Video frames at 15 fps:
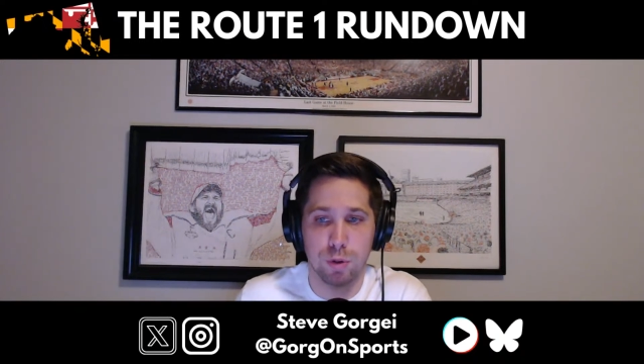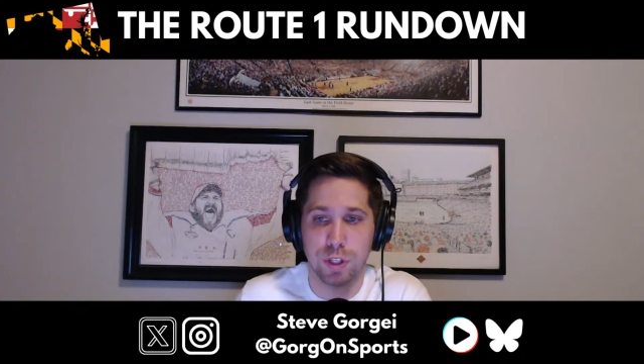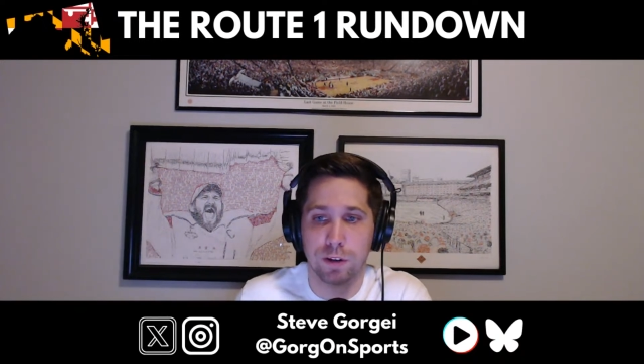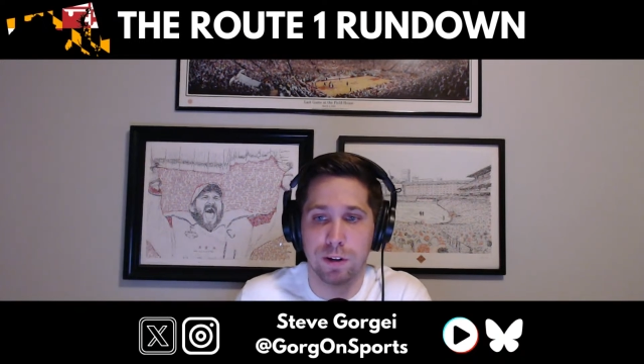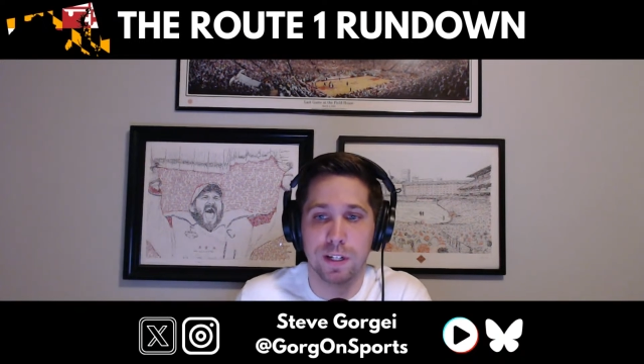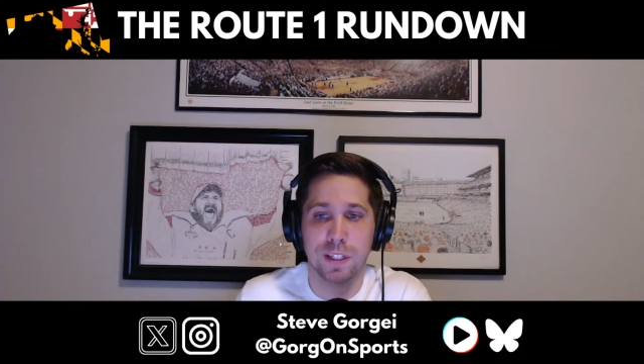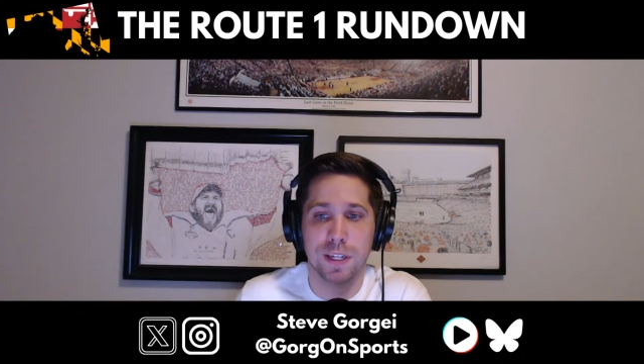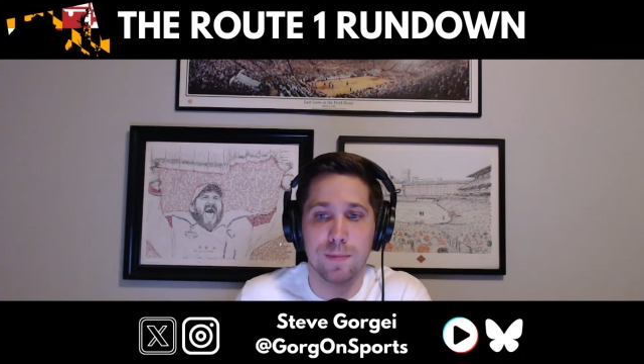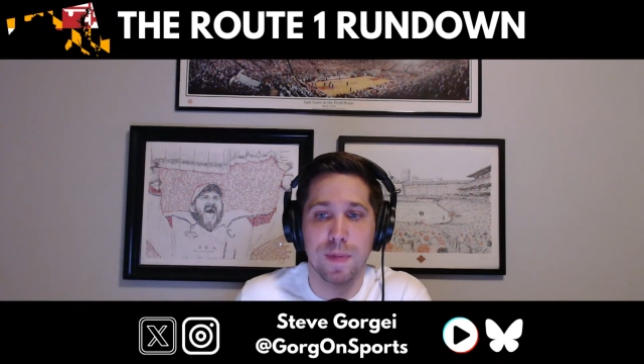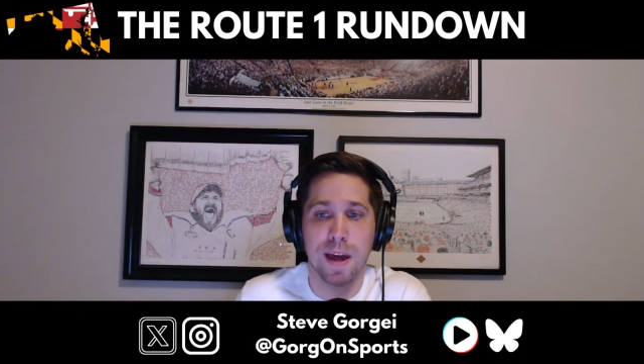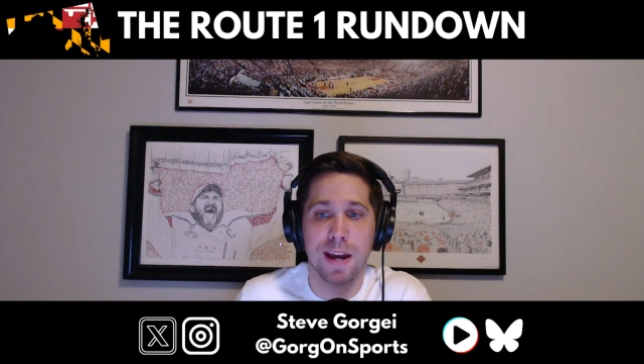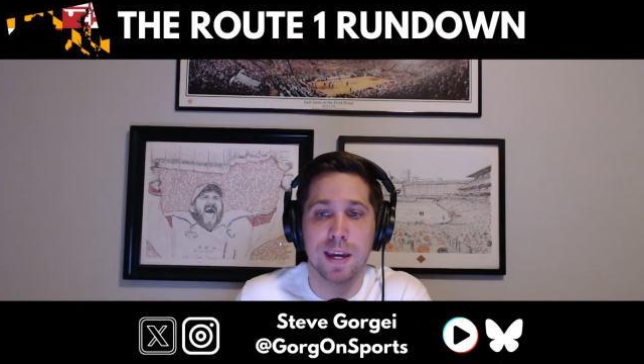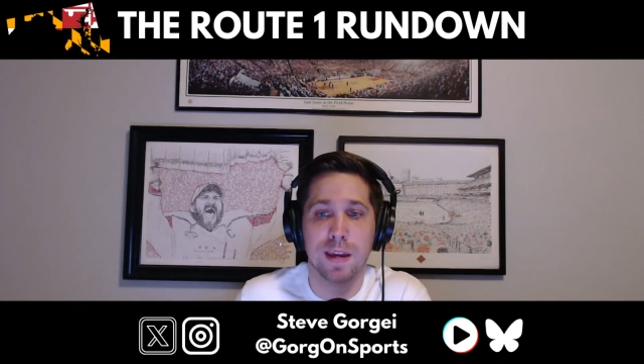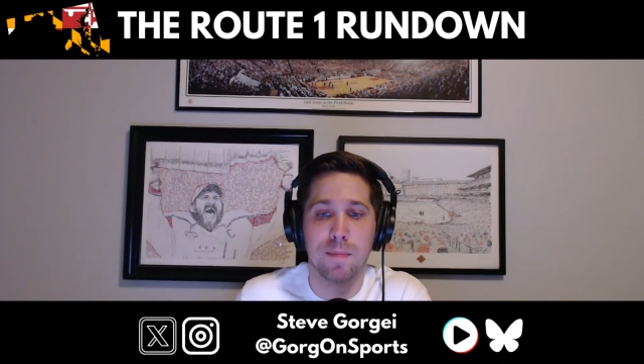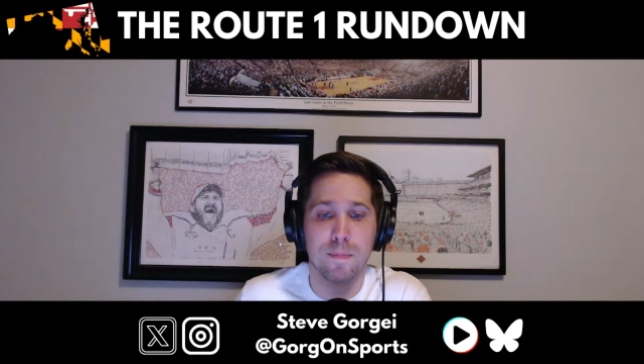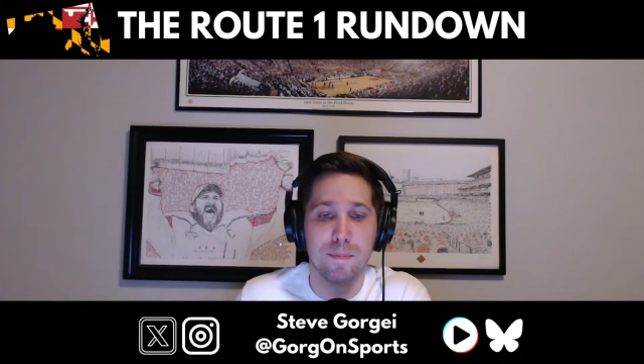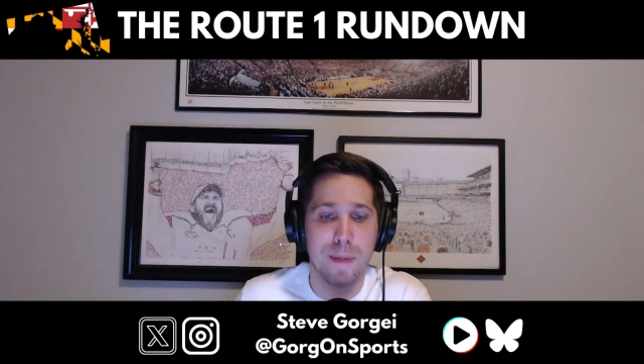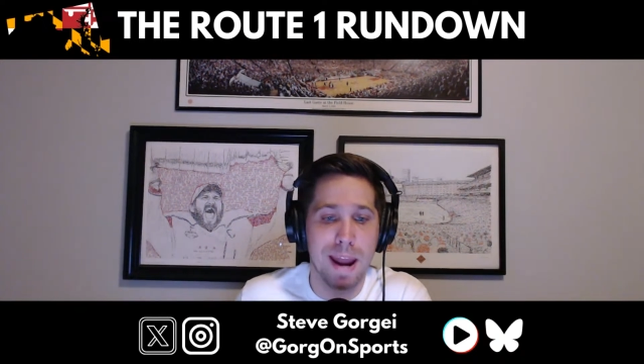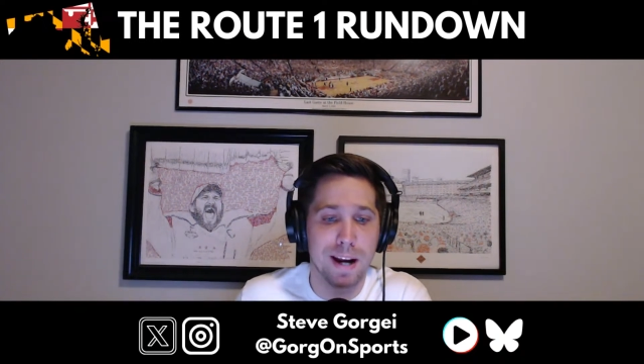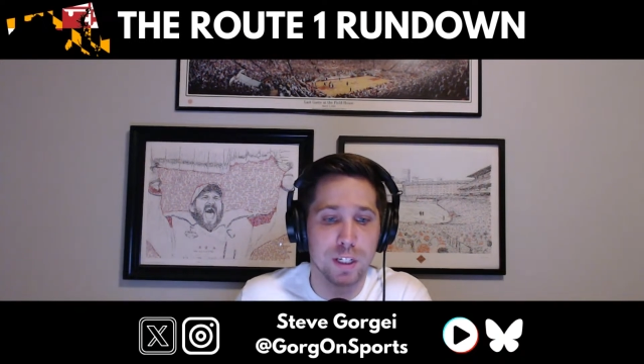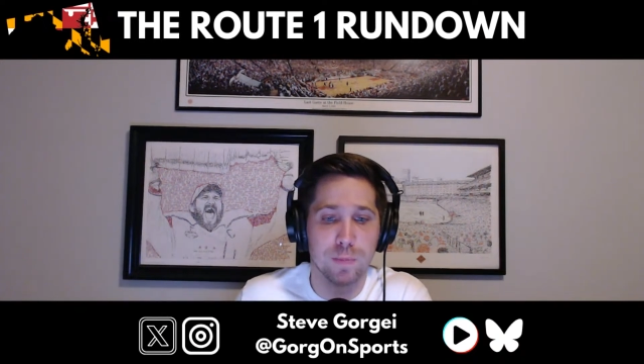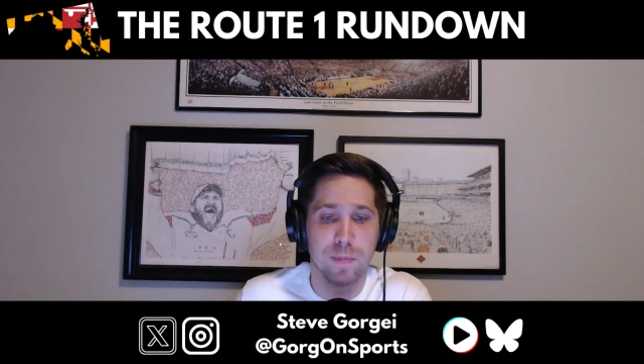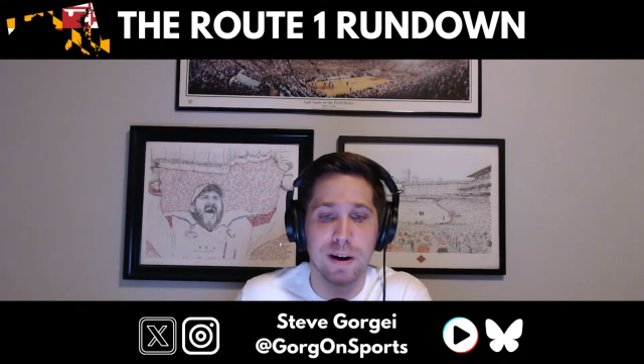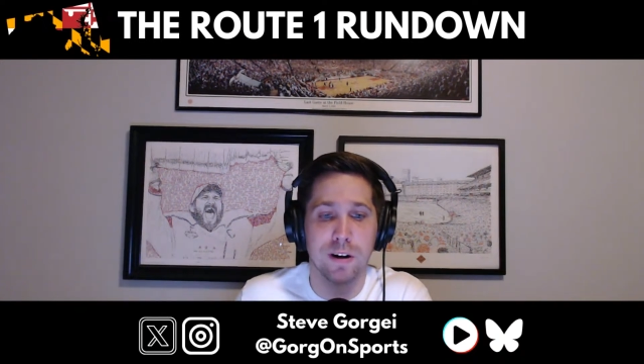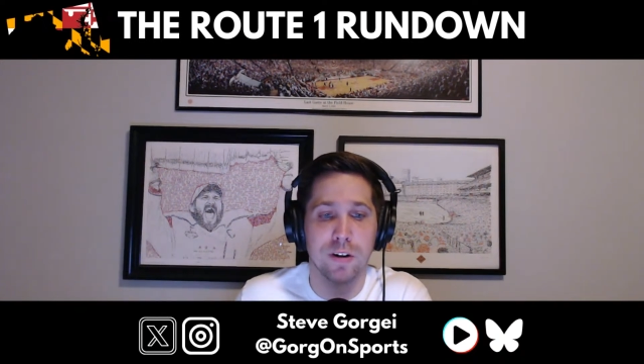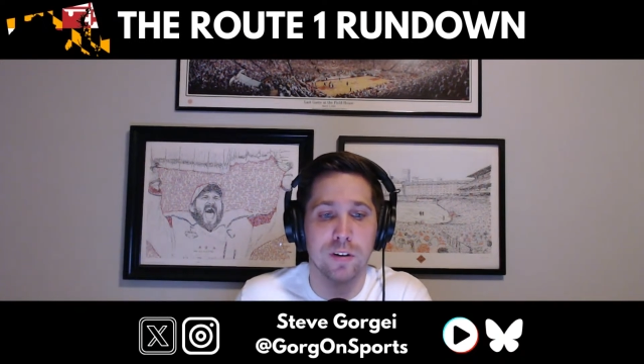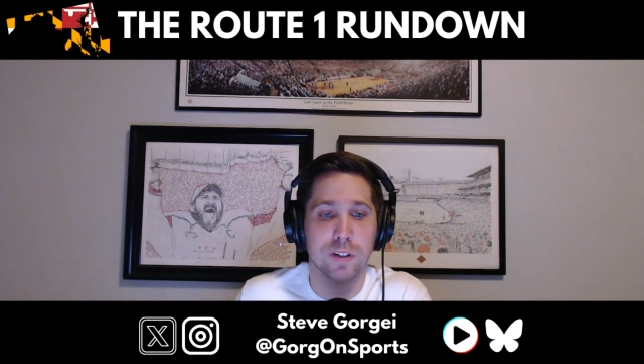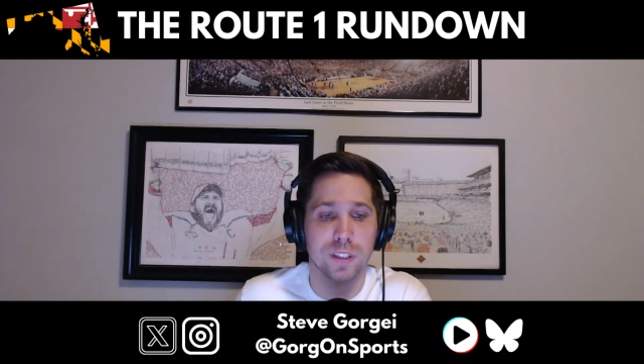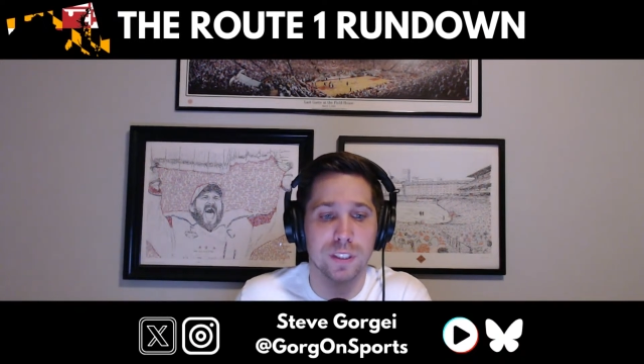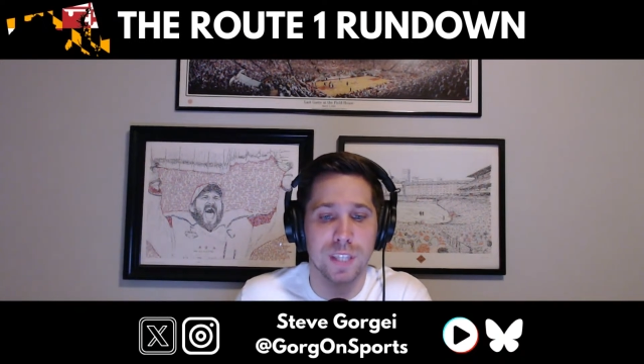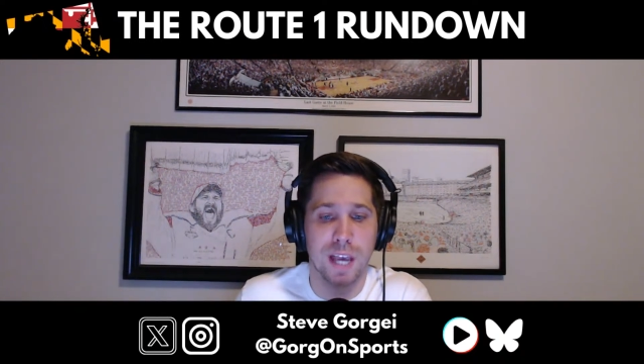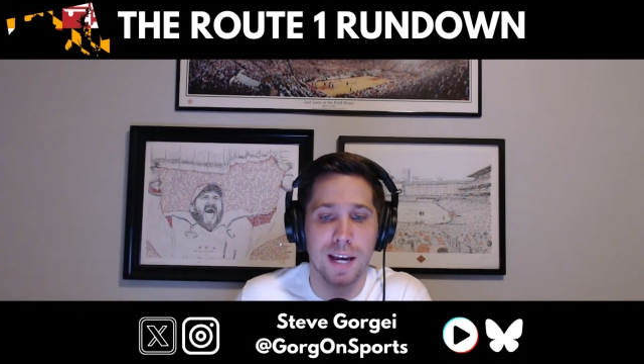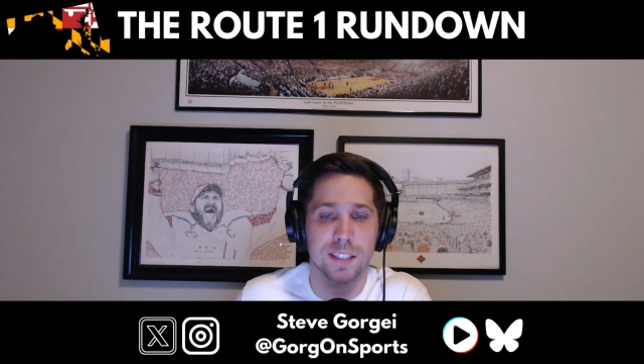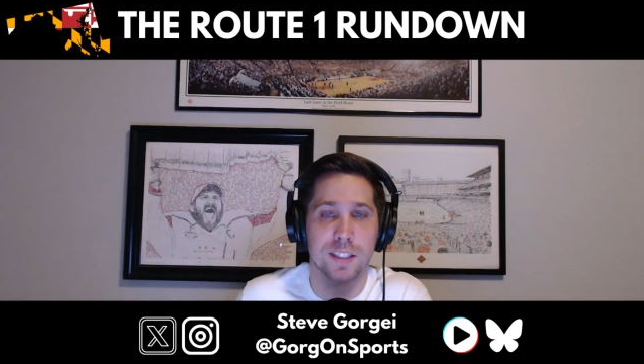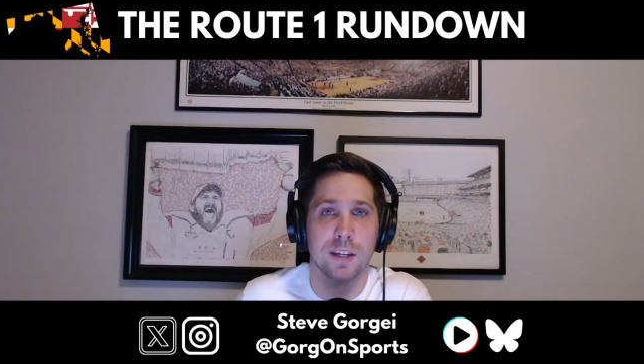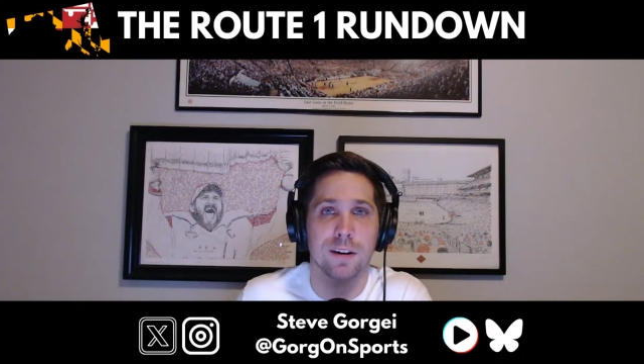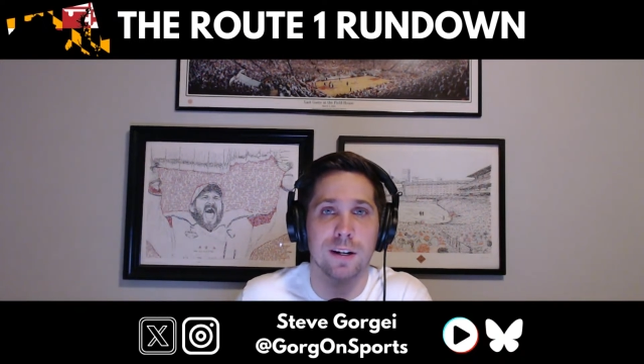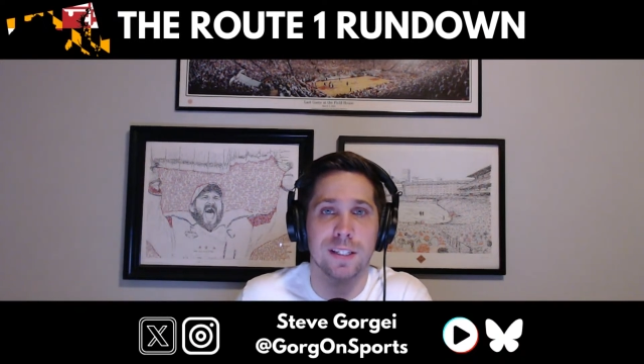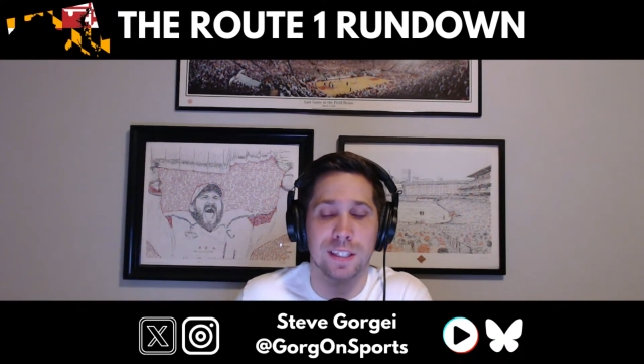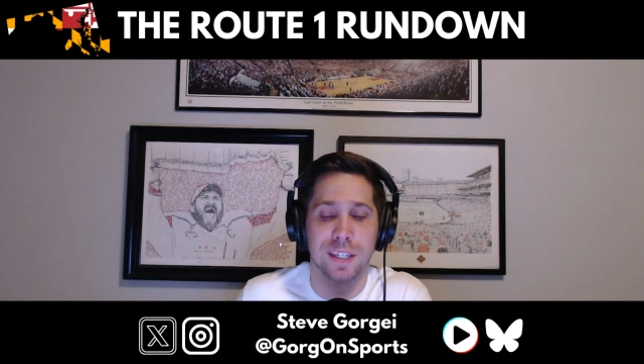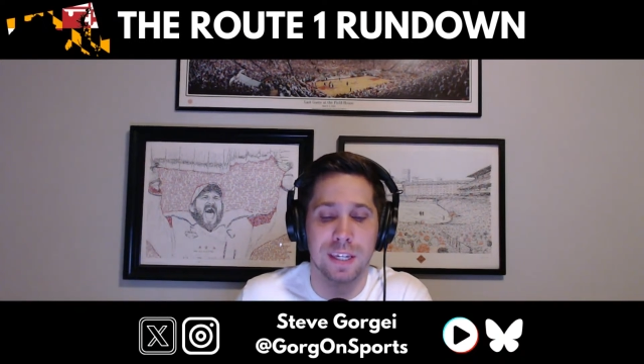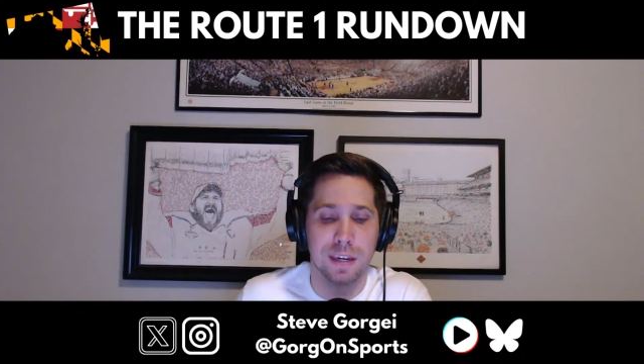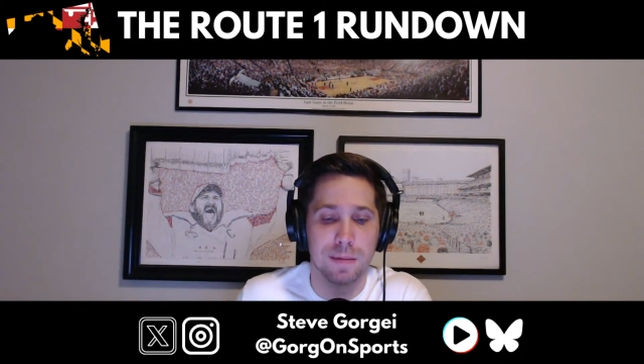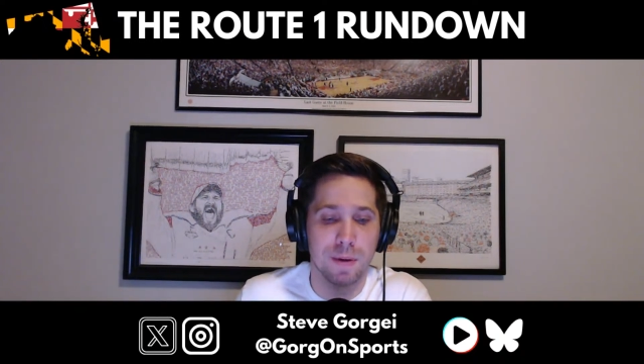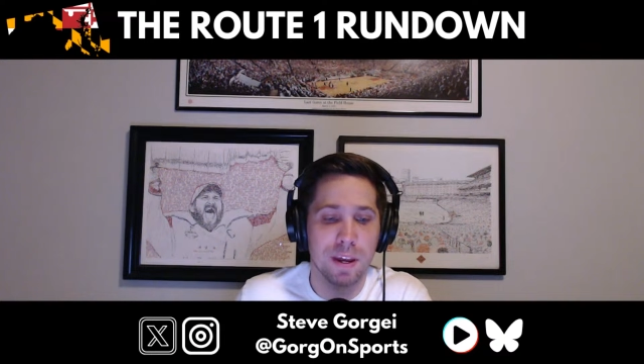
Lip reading: They're a team that can match Maryland's size. They're a team